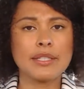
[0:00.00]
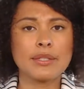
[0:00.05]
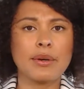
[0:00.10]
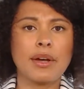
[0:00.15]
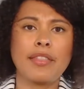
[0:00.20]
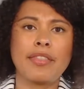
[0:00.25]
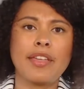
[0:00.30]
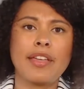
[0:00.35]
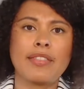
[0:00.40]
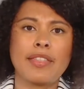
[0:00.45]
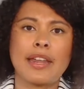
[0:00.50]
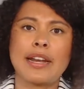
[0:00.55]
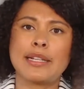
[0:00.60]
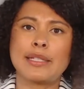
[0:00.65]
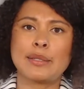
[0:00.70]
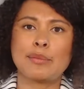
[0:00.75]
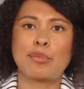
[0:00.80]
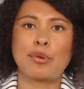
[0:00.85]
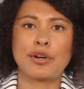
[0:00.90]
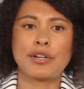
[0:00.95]
so i think that
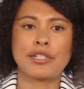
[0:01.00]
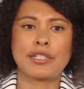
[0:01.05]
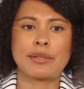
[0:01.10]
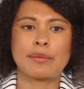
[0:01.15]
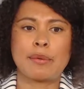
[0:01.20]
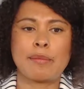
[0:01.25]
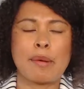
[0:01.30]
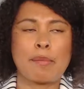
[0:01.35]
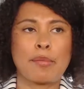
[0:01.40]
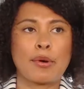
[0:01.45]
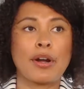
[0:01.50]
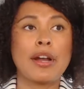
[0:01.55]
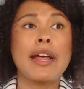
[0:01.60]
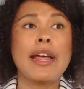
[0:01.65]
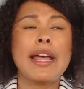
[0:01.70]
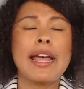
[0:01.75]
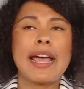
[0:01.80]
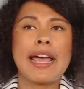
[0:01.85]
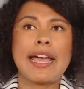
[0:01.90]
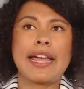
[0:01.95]
it's important to remember
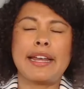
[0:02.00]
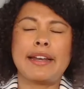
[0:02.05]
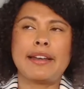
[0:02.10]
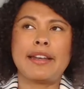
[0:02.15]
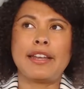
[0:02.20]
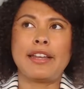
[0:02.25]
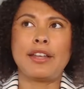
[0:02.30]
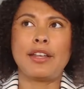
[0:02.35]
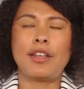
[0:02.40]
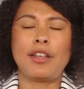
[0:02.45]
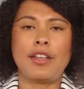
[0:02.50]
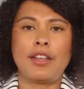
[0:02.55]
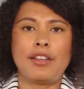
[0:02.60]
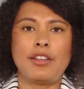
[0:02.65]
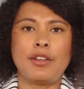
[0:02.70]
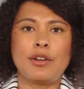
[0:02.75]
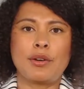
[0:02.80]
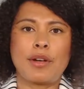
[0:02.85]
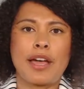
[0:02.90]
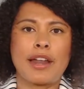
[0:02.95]
and
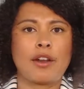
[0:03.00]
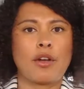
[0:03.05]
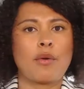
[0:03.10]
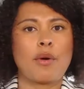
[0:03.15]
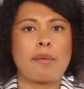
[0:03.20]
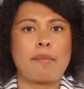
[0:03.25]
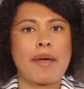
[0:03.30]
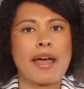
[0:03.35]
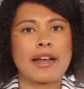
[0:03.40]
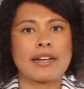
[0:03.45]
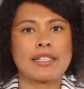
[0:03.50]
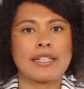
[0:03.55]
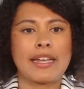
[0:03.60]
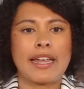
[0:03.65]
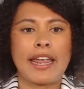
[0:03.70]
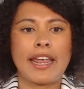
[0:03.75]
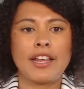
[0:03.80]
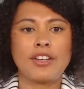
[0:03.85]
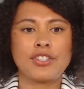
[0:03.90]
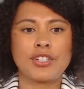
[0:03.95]
you know kind of going back to
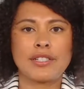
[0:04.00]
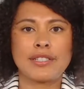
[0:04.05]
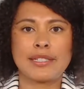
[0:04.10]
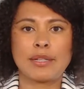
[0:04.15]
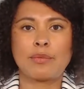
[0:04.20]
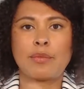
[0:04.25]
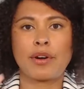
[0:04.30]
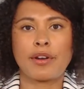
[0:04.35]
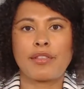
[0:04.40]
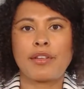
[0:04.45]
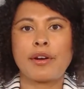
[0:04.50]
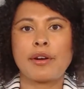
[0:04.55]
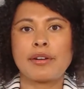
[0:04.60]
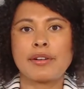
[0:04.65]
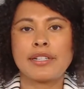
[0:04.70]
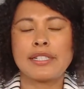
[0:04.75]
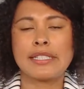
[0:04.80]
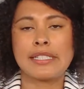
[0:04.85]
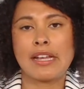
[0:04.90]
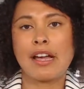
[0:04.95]
agents and where
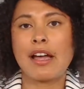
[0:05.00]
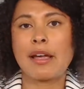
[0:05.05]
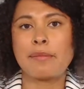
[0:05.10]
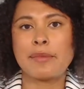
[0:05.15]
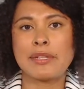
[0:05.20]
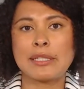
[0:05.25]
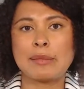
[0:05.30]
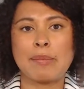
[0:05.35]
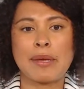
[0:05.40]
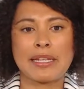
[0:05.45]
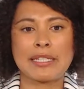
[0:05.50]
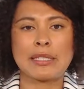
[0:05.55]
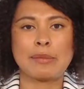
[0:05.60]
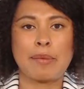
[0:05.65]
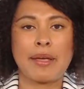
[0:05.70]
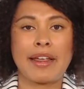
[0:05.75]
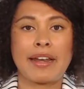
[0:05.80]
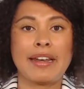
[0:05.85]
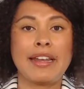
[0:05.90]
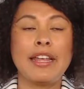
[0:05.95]
their time is best
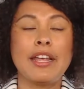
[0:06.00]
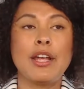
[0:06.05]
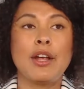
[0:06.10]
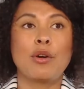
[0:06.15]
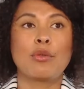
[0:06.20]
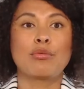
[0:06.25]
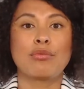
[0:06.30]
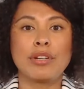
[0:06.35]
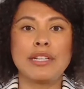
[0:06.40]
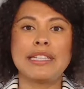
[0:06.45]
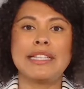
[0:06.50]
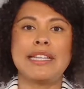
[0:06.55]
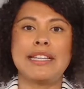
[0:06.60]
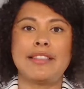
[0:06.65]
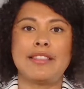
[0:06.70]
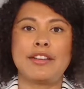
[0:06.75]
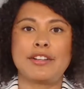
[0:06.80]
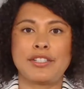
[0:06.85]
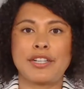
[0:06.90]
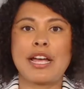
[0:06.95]
spent
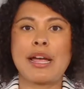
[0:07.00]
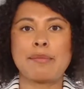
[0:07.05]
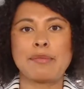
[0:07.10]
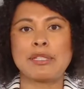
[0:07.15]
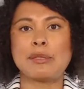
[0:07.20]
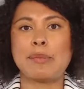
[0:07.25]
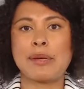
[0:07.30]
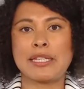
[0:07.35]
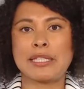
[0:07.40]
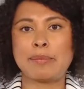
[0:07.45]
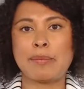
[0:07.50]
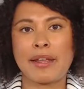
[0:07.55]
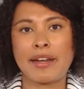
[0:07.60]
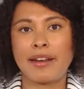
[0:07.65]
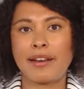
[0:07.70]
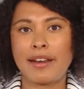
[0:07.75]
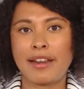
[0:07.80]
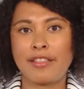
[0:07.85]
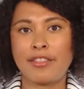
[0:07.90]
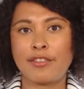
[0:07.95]
really their time is best spent
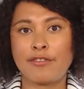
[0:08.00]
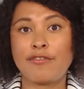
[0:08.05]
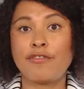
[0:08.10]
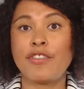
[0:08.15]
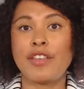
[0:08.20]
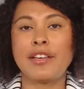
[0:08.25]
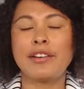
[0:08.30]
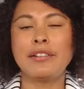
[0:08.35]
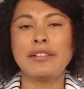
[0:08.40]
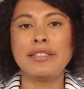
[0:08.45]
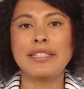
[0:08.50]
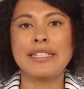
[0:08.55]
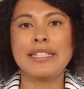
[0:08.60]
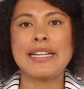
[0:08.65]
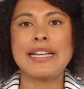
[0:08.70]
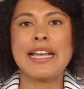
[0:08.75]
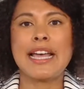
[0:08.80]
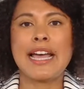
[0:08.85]
in the field